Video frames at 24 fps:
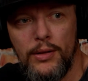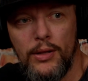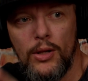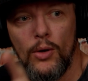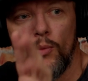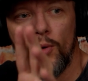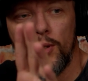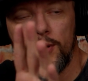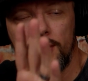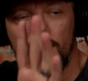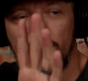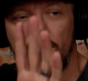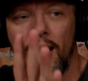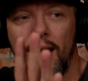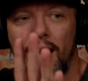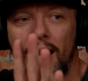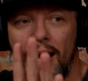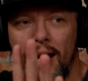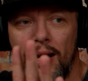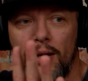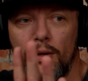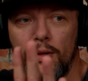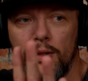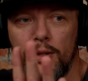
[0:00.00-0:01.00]
the ones that they
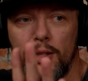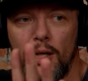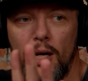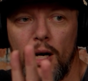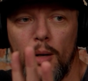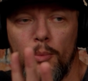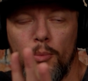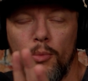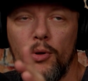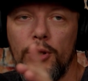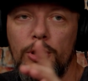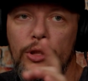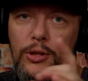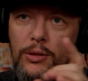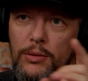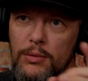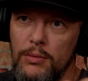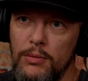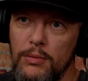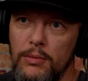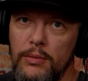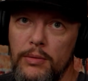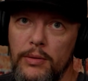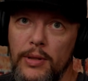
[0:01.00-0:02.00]
had on top, which
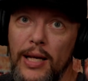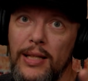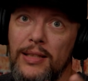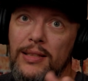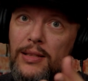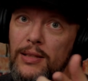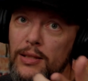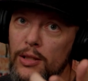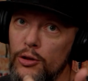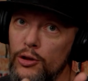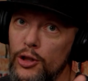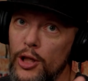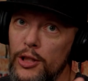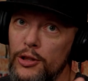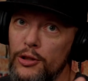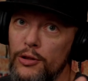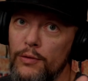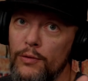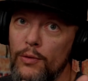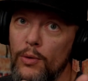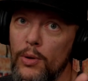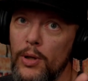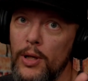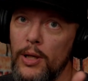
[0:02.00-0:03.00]
that's a suggestion
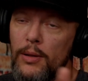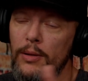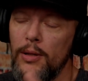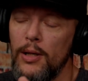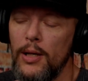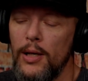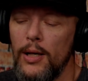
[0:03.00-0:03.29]
for you.